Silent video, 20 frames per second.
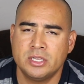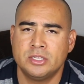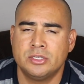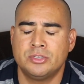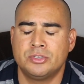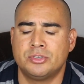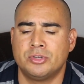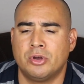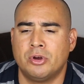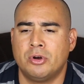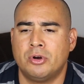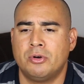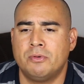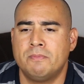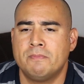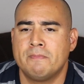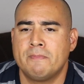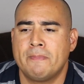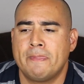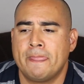So
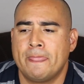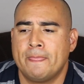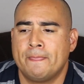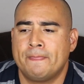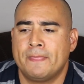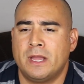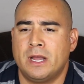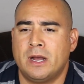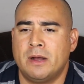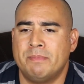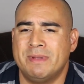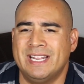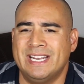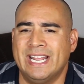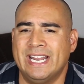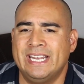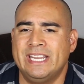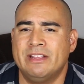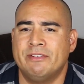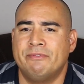in
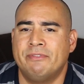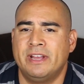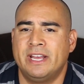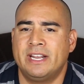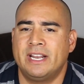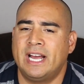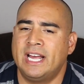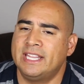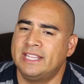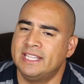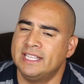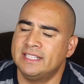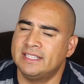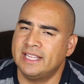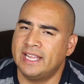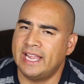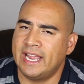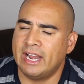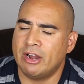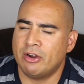any event, I think
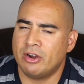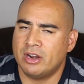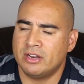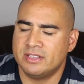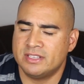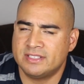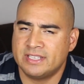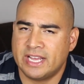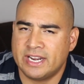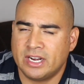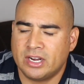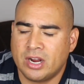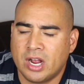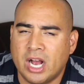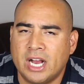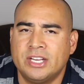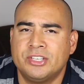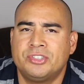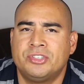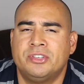they err on the side of
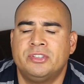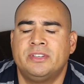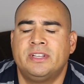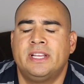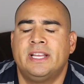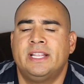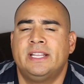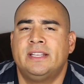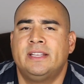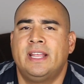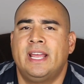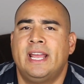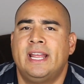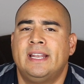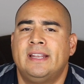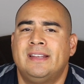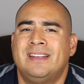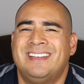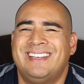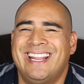caution,
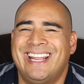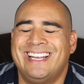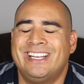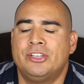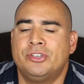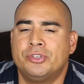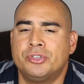and they